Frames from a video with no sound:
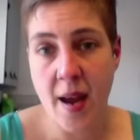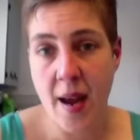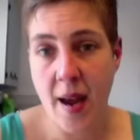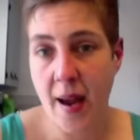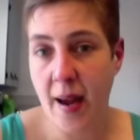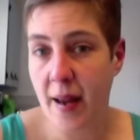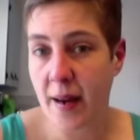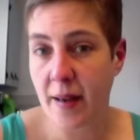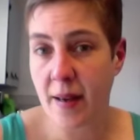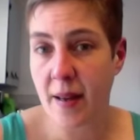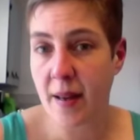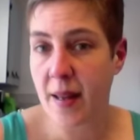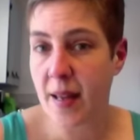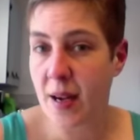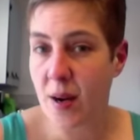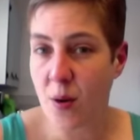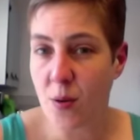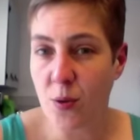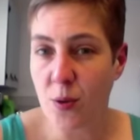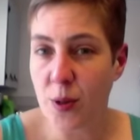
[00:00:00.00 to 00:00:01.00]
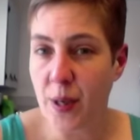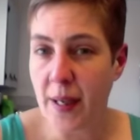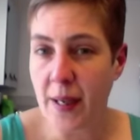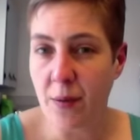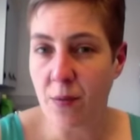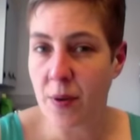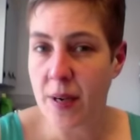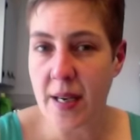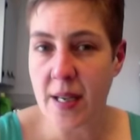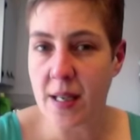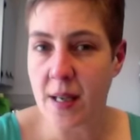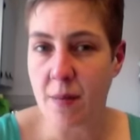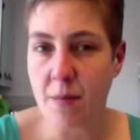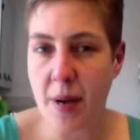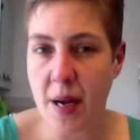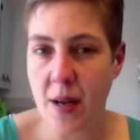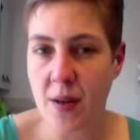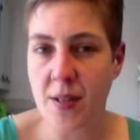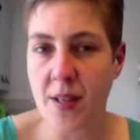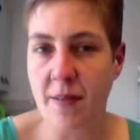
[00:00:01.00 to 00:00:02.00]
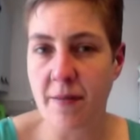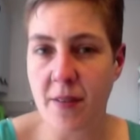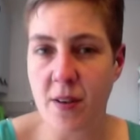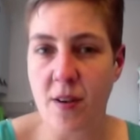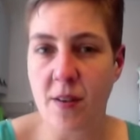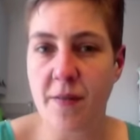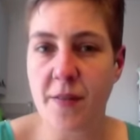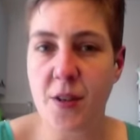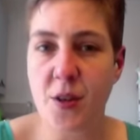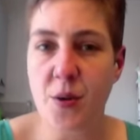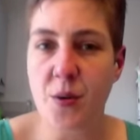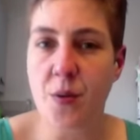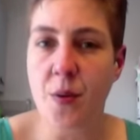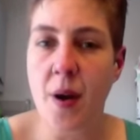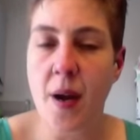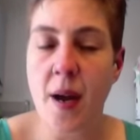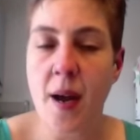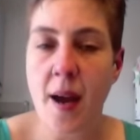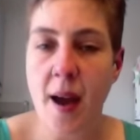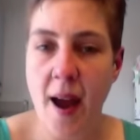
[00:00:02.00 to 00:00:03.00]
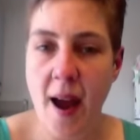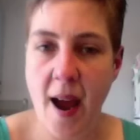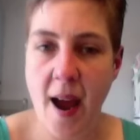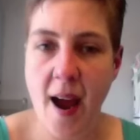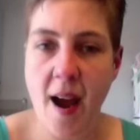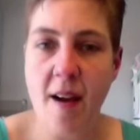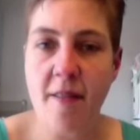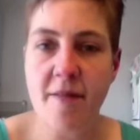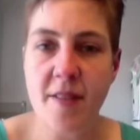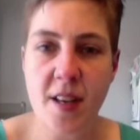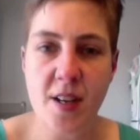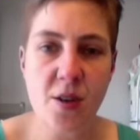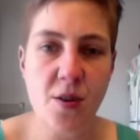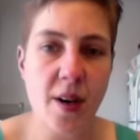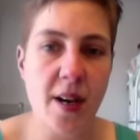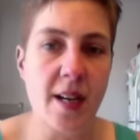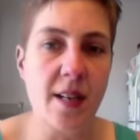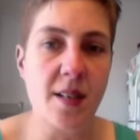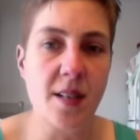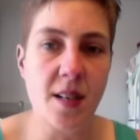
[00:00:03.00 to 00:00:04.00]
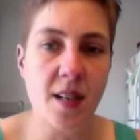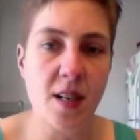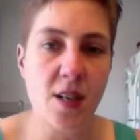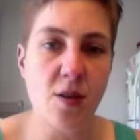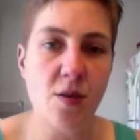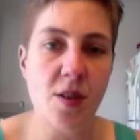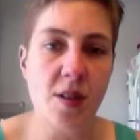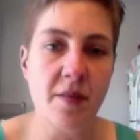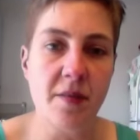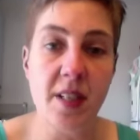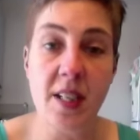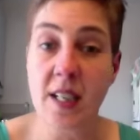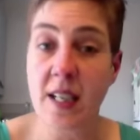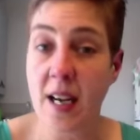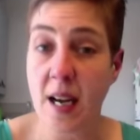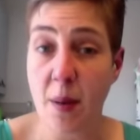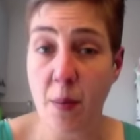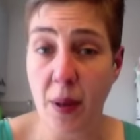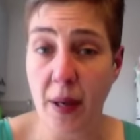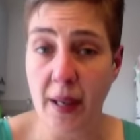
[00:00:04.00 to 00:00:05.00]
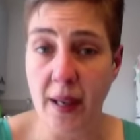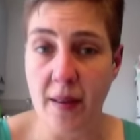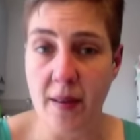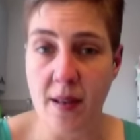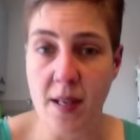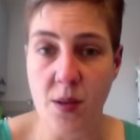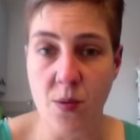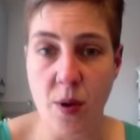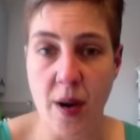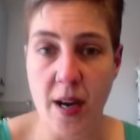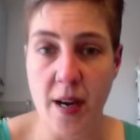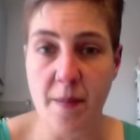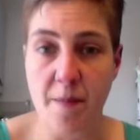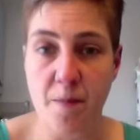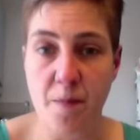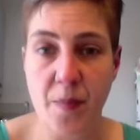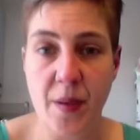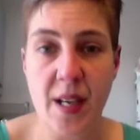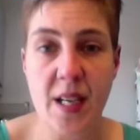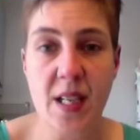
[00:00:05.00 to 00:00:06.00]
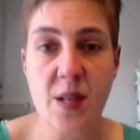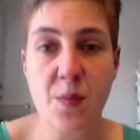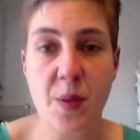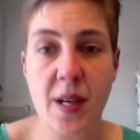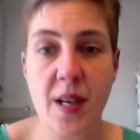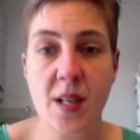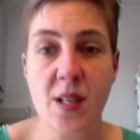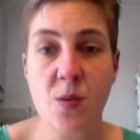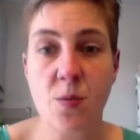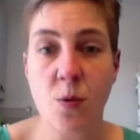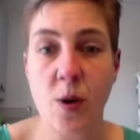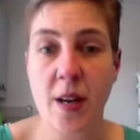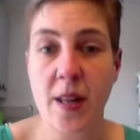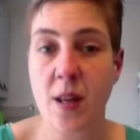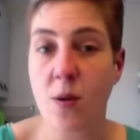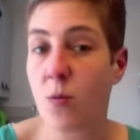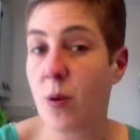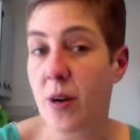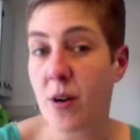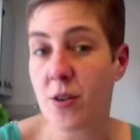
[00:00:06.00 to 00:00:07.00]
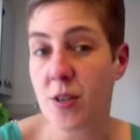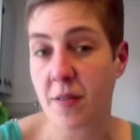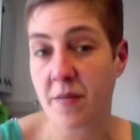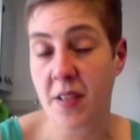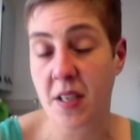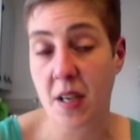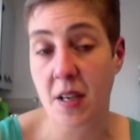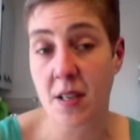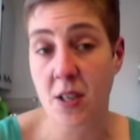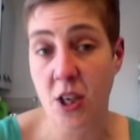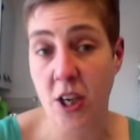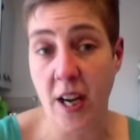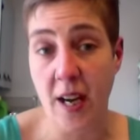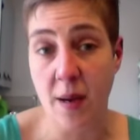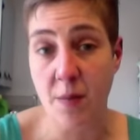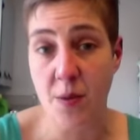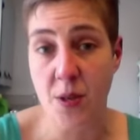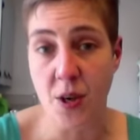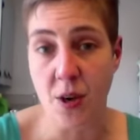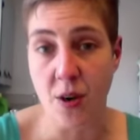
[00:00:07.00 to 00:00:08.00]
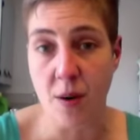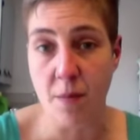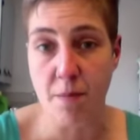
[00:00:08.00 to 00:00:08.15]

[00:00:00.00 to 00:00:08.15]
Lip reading: And the only reason males evolved to have the traits conducive to gambling in this way is because when the winners of such games are